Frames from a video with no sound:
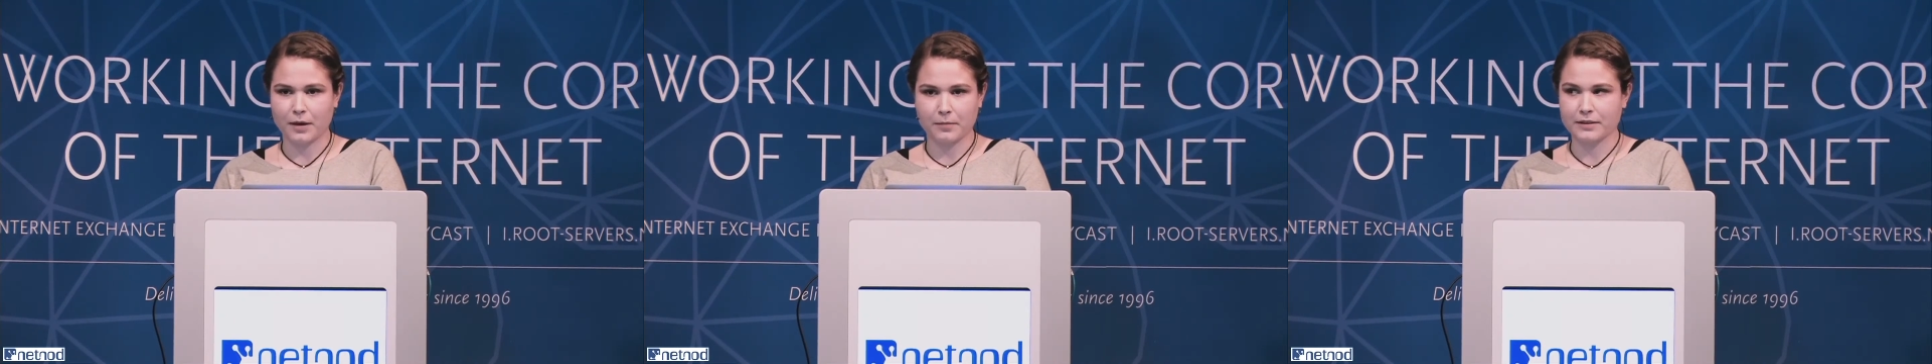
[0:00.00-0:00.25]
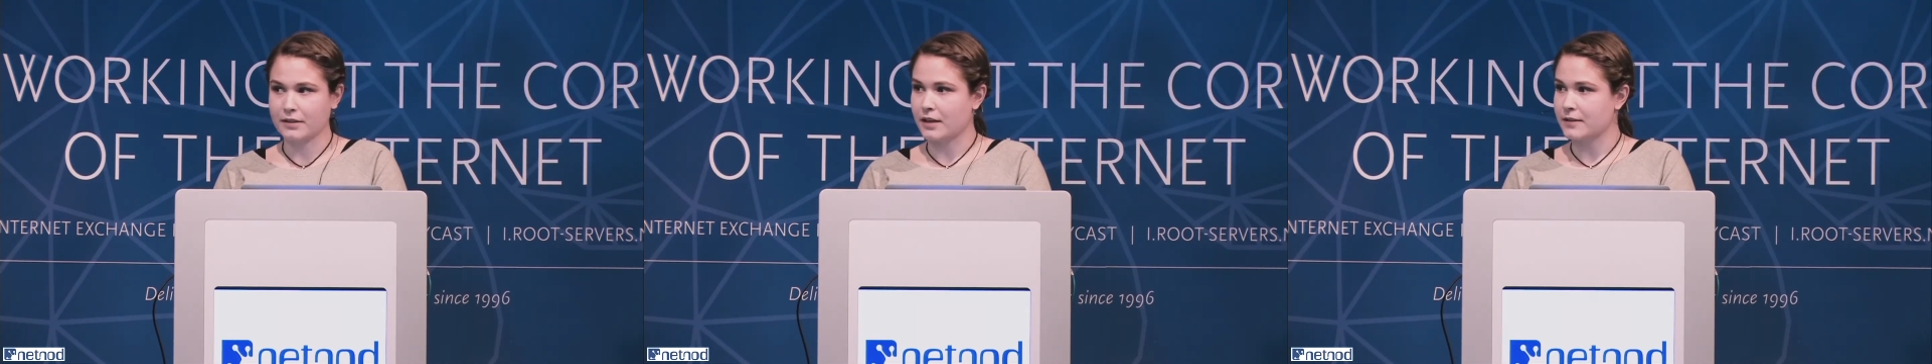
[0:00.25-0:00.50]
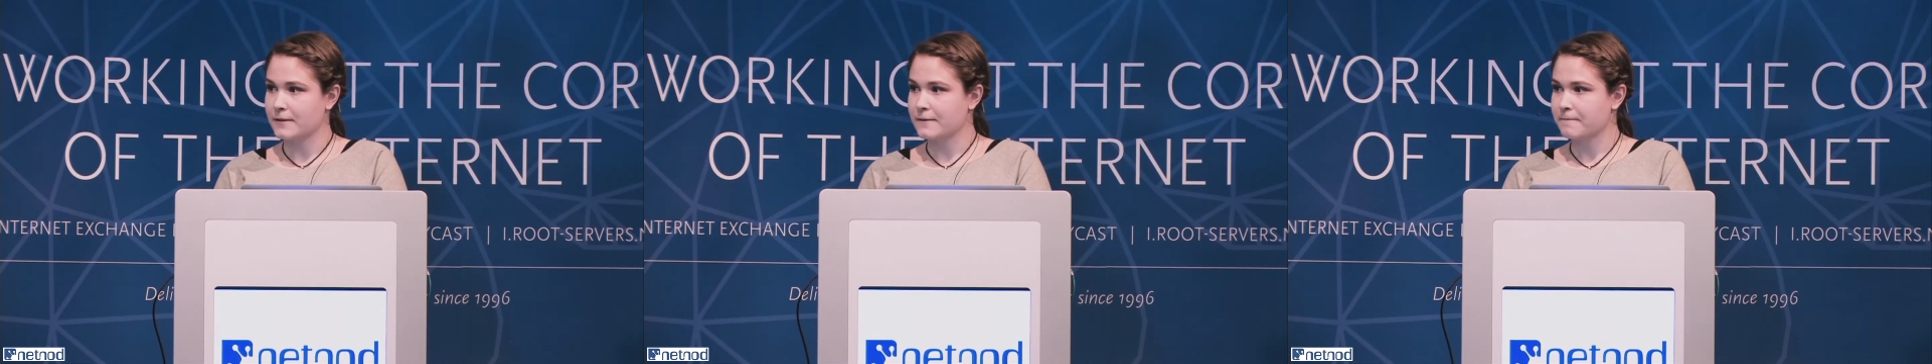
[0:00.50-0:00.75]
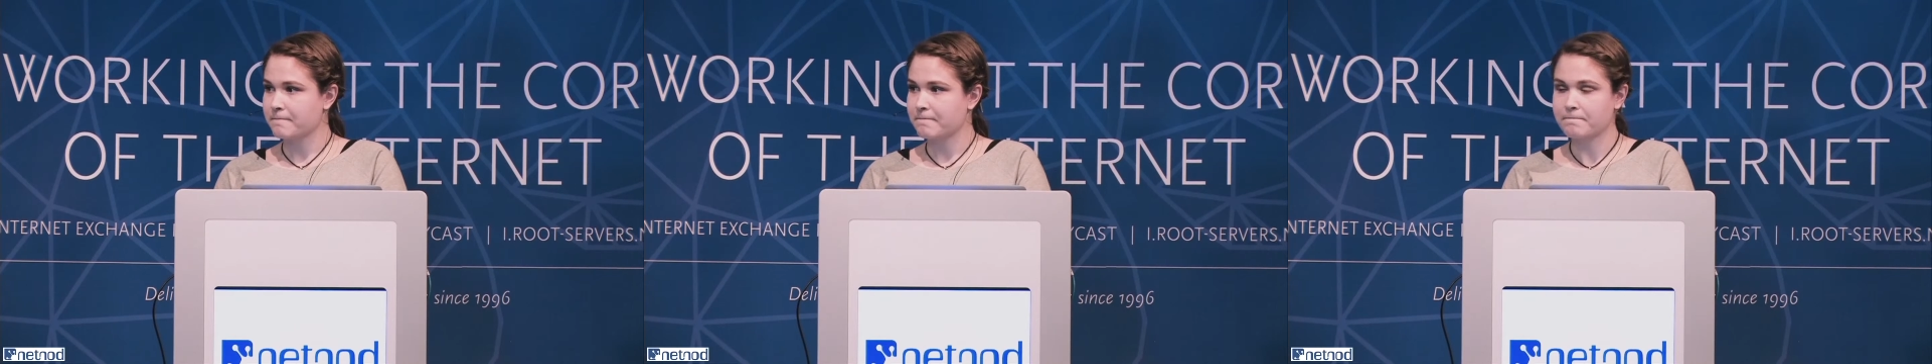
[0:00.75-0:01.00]
public
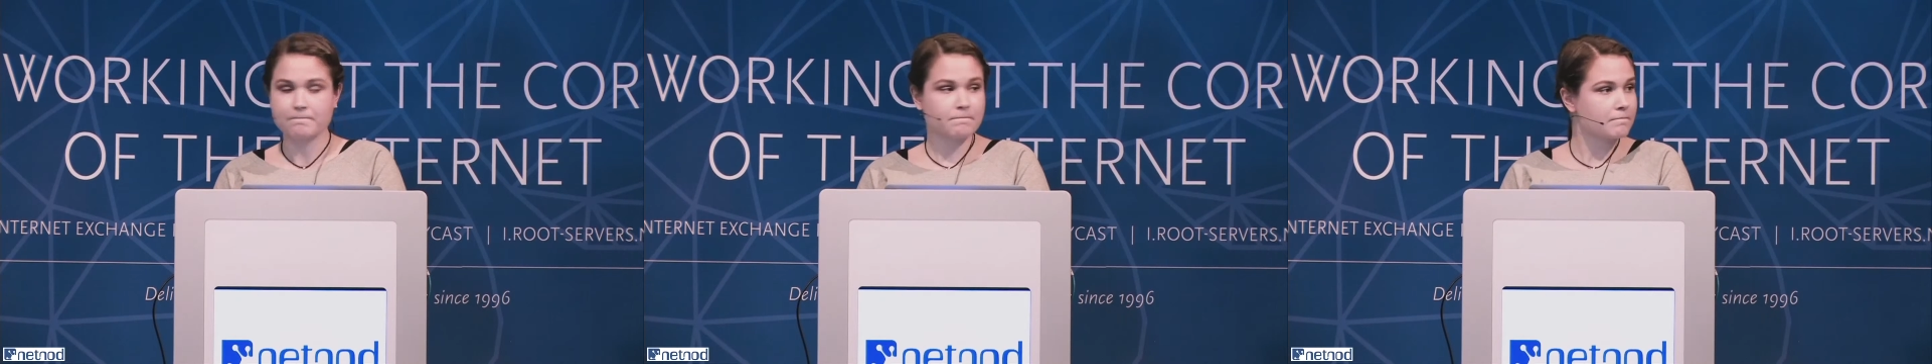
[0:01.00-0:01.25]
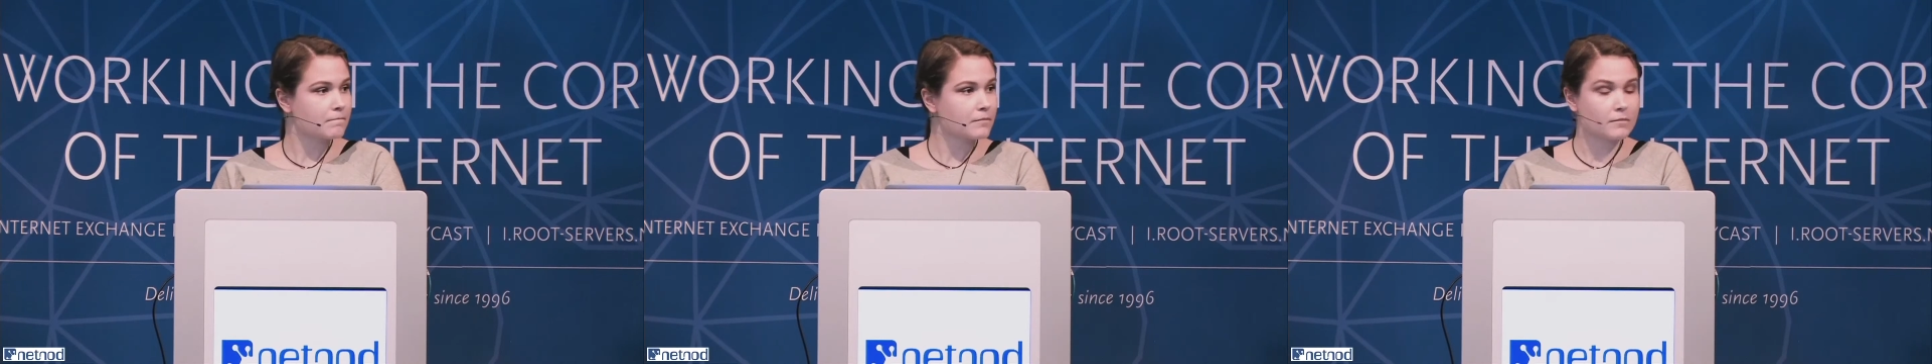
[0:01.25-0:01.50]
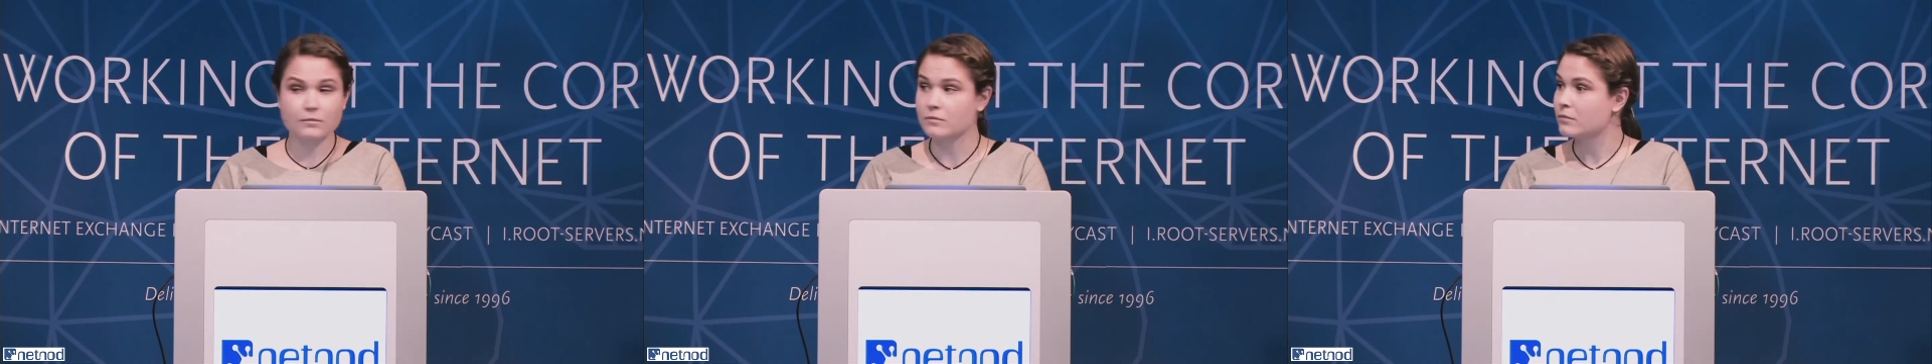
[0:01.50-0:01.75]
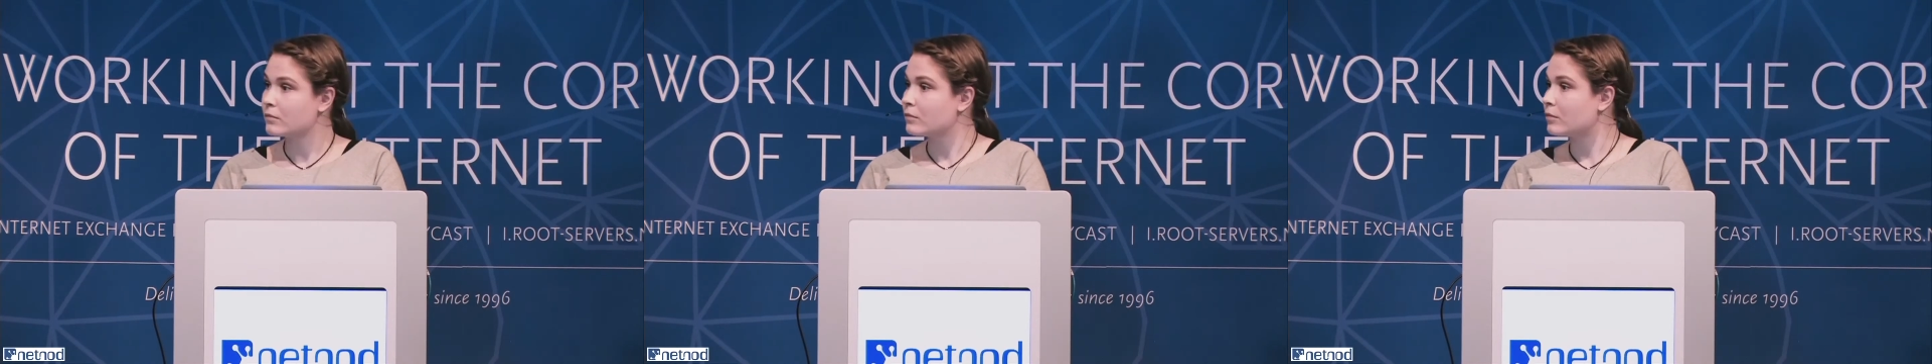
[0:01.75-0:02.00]
CDNs.
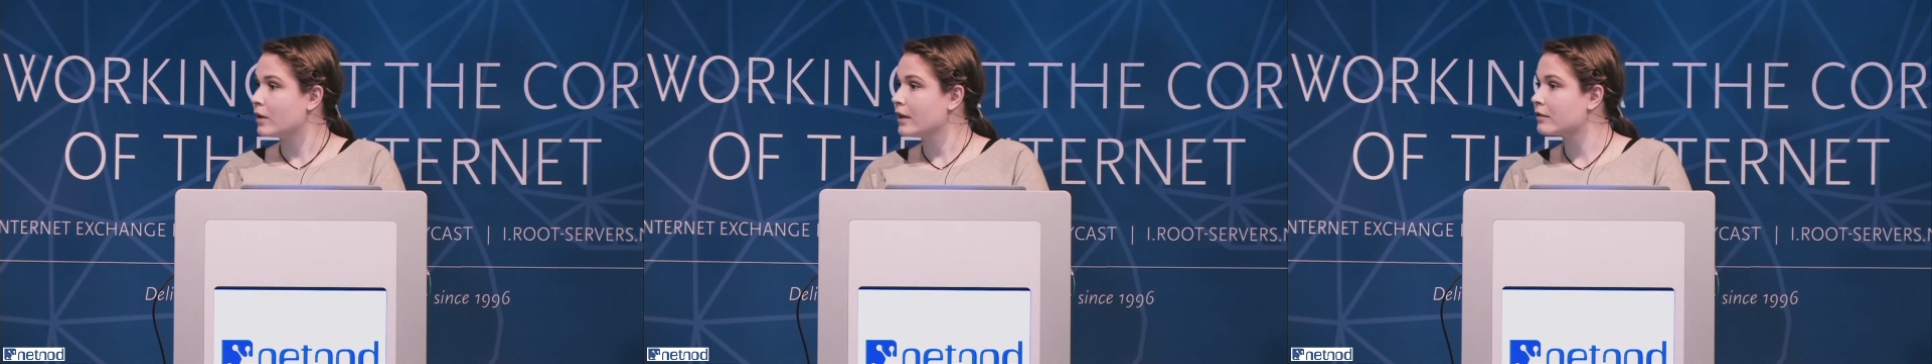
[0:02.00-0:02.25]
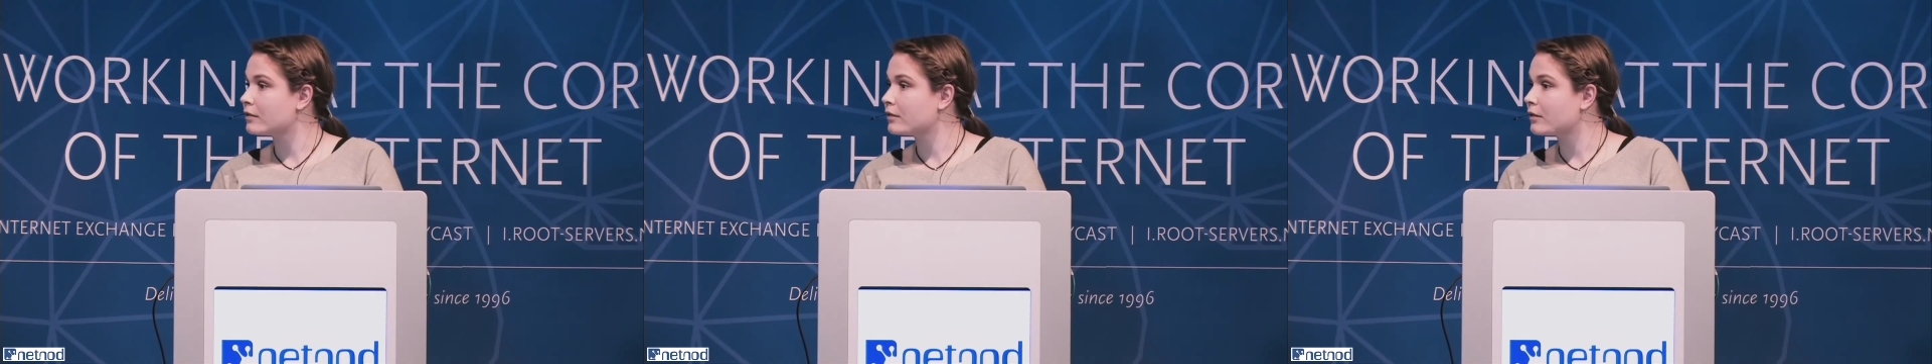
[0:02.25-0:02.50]
Right?